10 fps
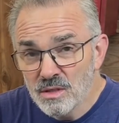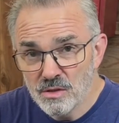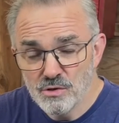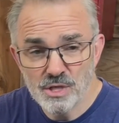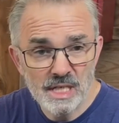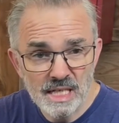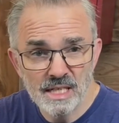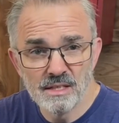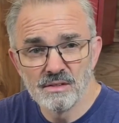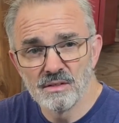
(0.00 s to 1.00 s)
you should get
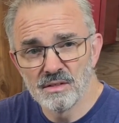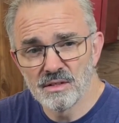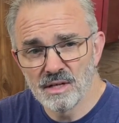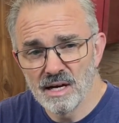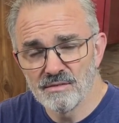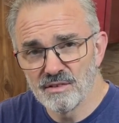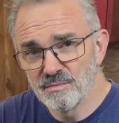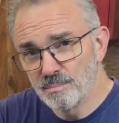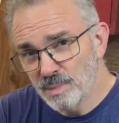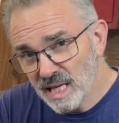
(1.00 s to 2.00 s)
into the craft of
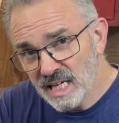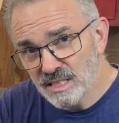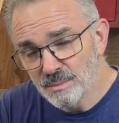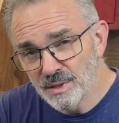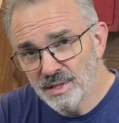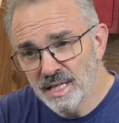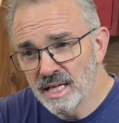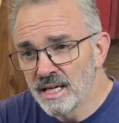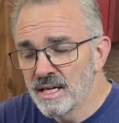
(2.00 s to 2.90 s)
blacksmithing.